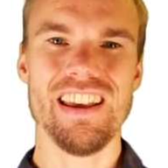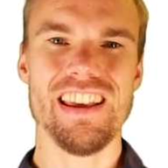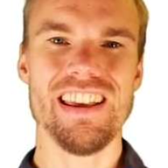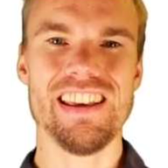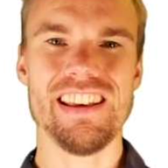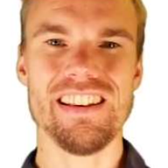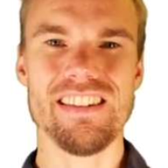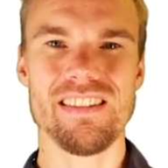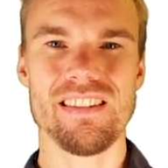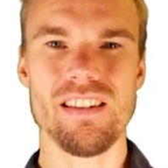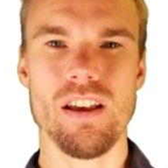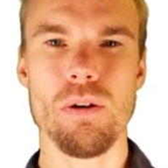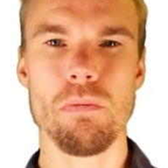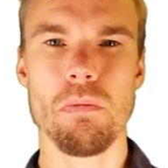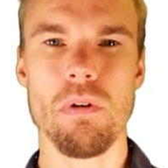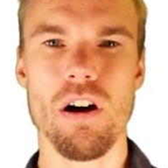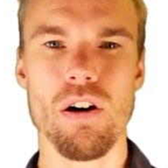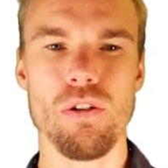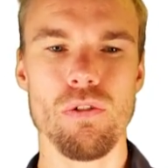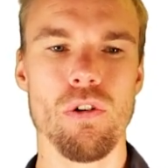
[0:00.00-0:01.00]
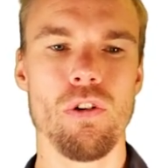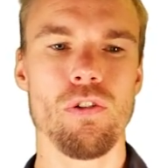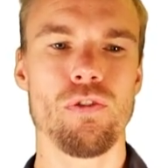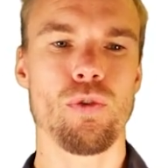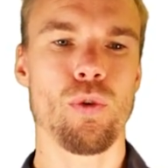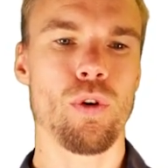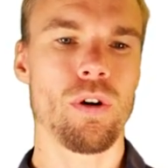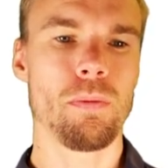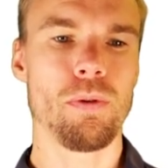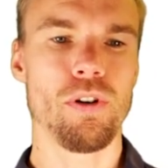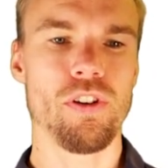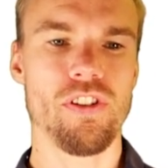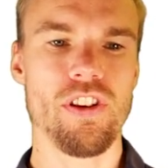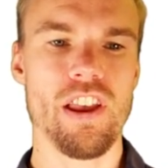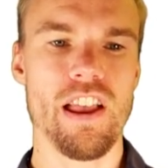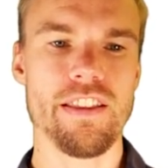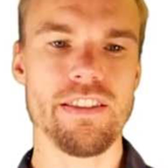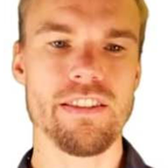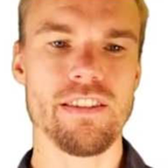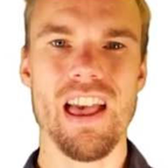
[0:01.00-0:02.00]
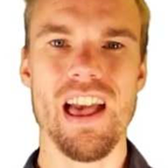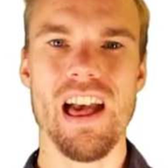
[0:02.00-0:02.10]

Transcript: is above 4%.